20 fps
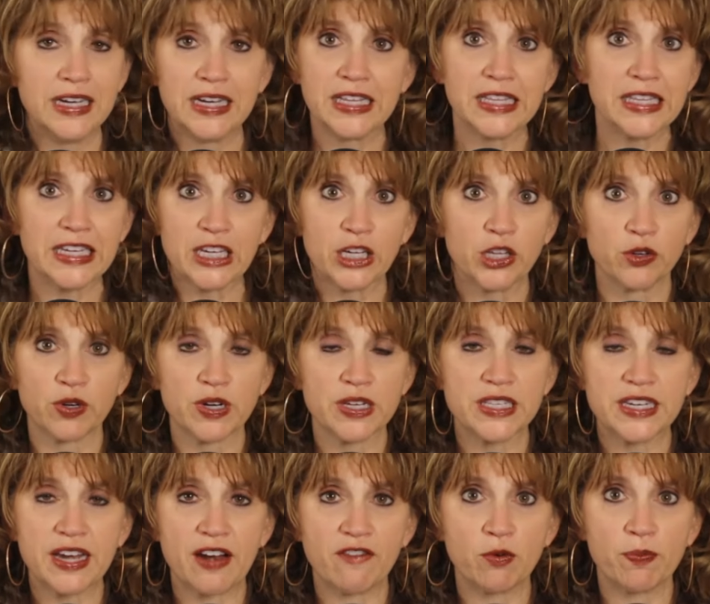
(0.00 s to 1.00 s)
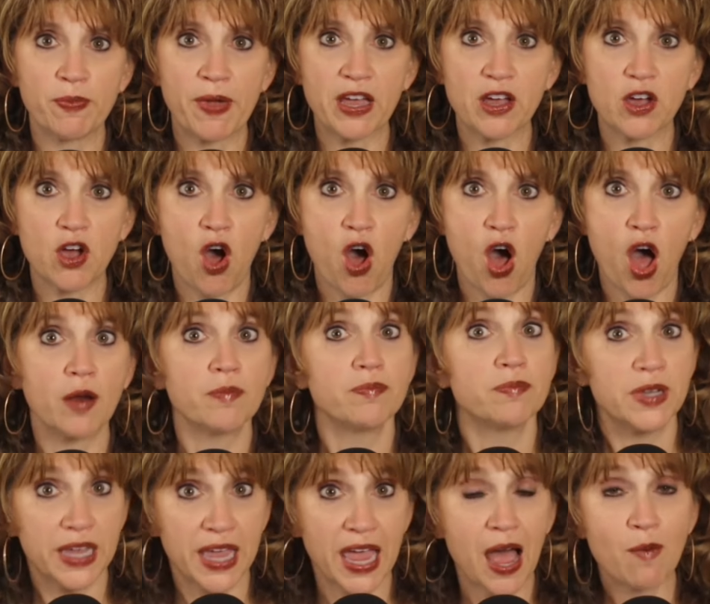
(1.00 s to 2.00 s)
The killer has never been caught,
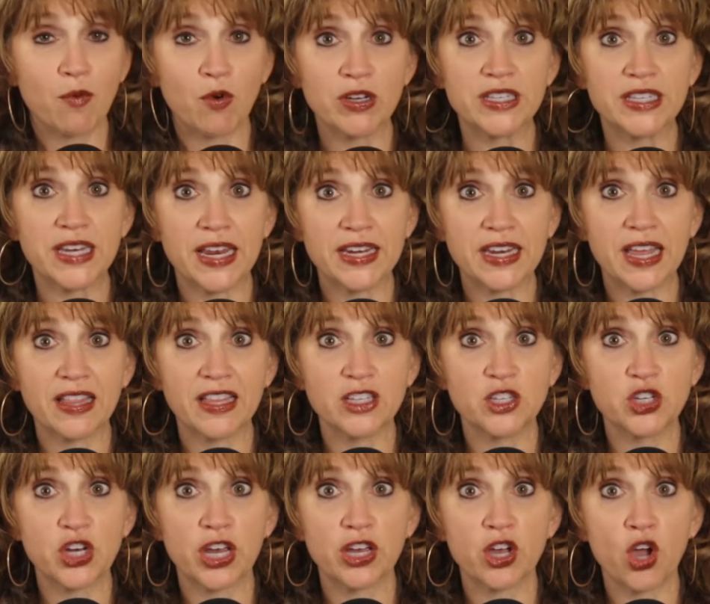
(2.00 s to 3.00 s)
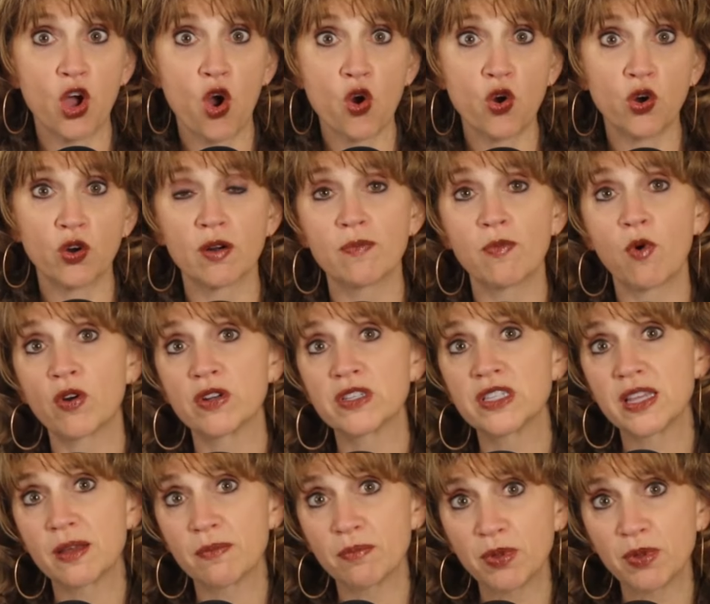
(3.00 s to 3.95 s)
but Cowboy State Daily's Jen Kocher reports that